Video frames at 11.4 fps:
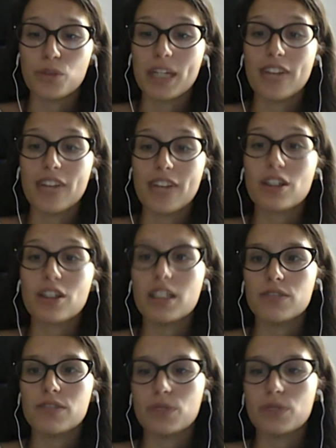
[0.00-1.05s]
We cannot
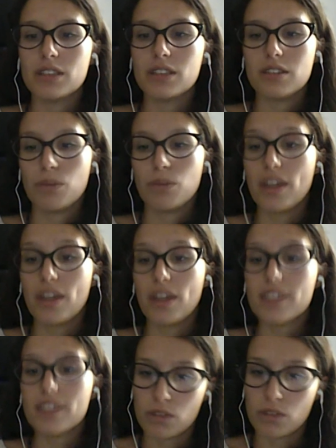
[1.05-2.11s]
live without
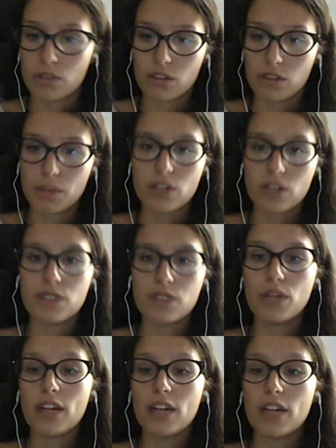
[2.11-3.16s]
assumptions, because if
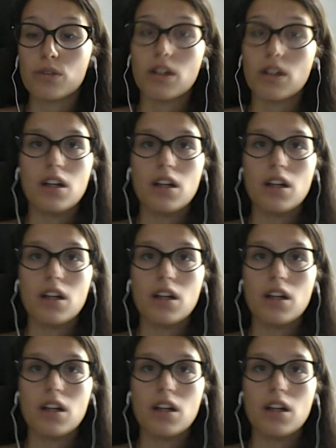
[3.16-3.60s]
we had to